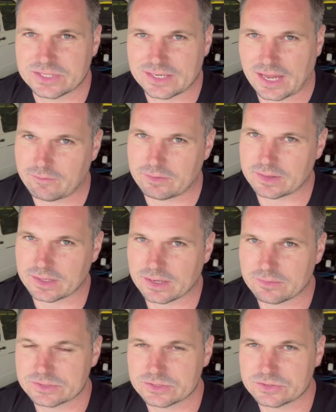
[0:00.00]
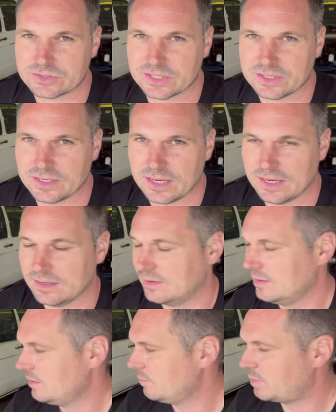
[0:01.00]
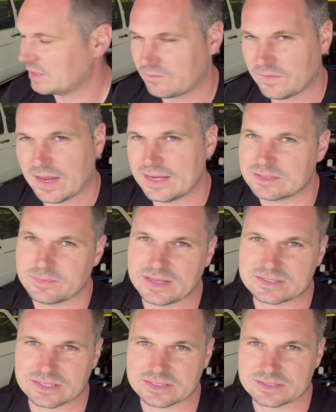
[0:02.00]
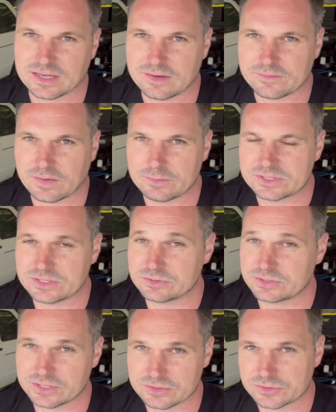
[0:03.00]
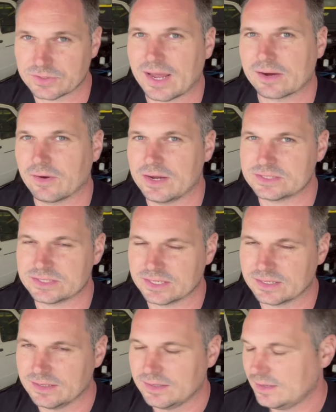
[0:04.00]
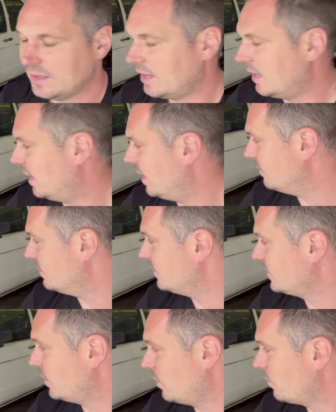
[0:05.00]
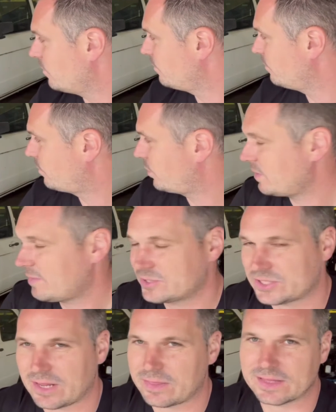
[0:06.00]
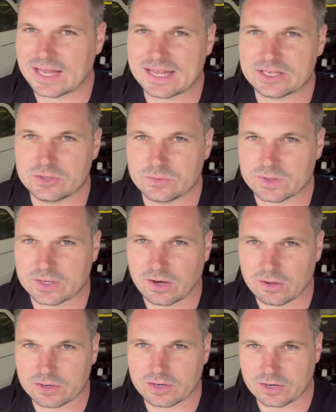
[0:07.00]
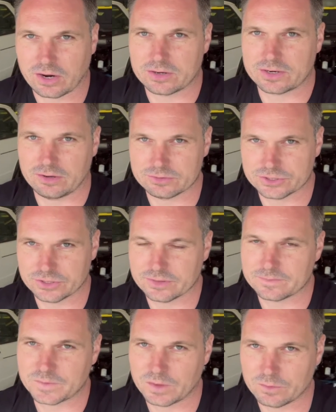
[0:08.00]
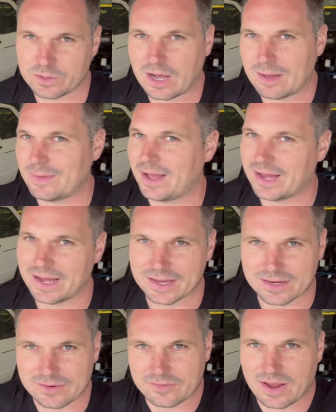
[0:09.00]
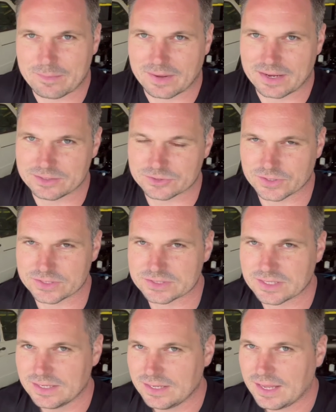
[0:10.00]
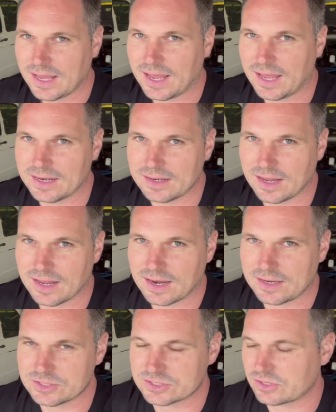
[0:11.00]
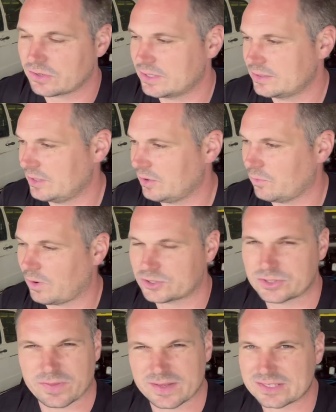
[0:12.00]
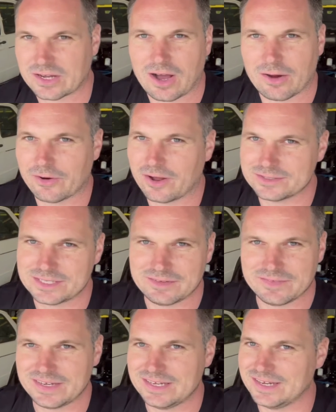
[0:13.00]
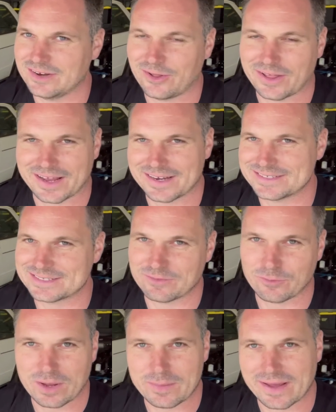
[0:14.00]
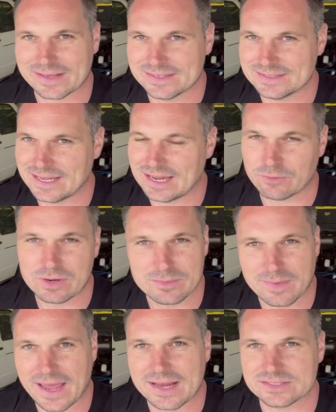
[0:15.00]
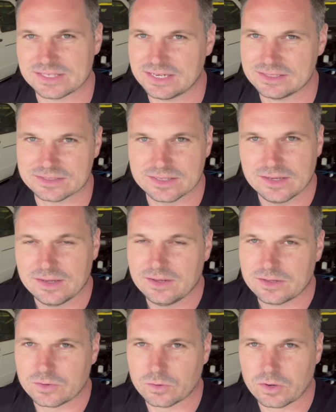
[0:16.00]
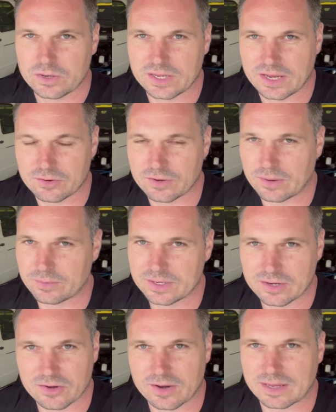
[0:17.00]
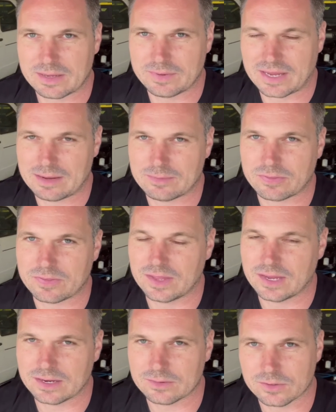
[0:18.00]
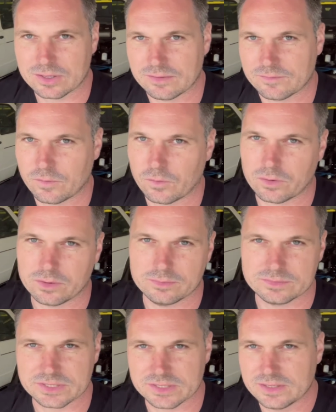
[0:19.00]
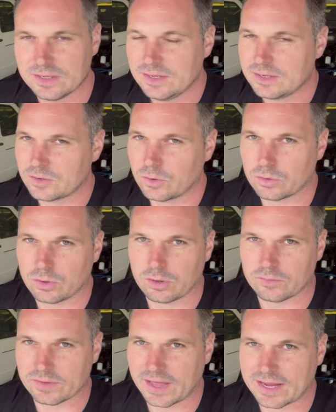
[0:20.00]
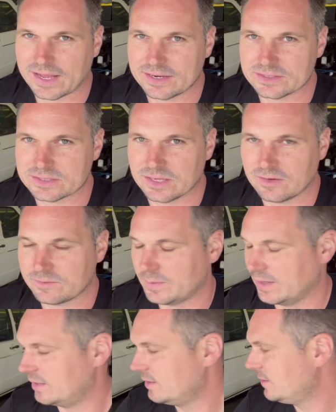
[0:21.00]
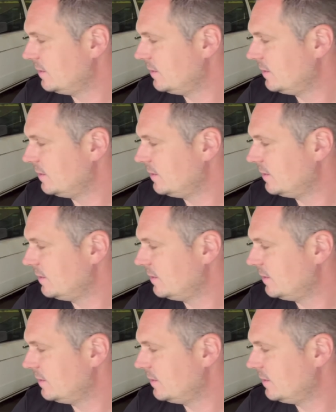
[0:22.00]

in everything. I was interested in big V8 domestic stuff. I was interested in drag racing. Pretty much anything that had to do with the car culture, caught my eye, grabbed my interest. And I just started, watching things like Hot Rod TV and all that kind of stuff way back in the day, reading magazines, going on the internet when the internet became a thing, looking at forums and going all over that kind of stuff. But